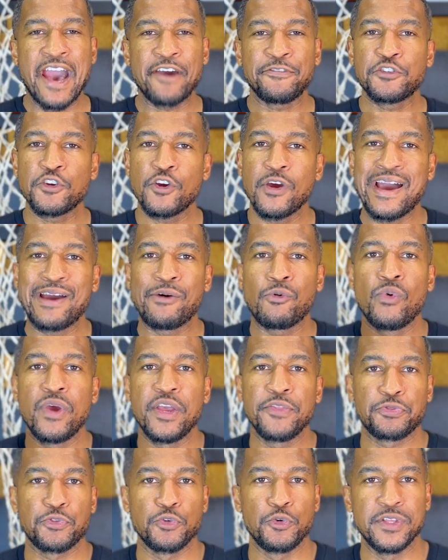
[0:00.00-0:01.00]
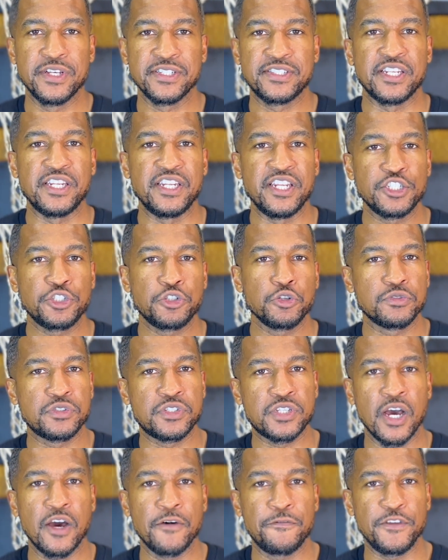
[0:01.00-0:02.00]
After I went through this initial
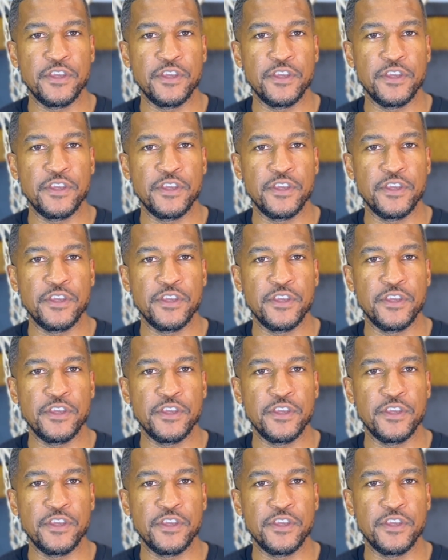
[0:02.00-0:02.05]
tough